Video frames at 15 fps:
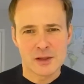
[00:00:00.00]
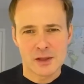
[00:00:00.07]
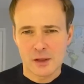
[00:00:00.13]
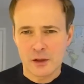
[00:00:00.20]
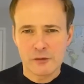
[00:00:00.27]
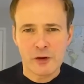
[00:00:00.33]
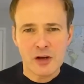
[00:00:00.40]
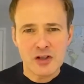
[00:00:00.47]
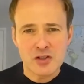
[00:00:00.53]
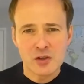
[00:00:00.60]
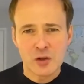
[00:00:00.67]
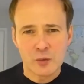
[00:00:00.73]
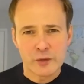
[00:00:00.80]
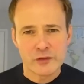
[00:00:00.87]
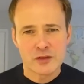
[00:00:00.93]
innovation that
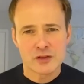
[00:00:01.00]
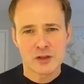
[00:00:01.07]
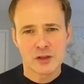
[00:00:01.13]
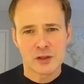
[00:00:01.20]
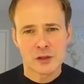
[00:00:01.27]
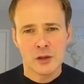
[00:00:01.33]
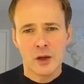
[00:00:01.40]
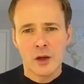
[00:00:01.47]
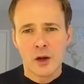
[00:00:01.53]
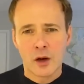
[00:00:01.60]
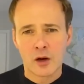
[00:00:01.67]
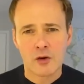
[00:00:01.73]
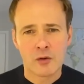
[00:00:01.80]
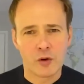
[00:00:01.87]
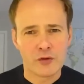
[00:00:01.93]
we've seen
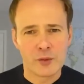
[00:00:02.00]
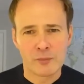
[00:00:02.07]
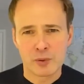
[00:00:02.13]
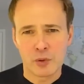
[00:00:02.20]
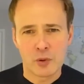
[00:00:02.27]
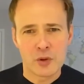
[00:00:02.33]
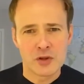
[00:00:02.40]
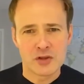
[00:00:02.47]
across employers,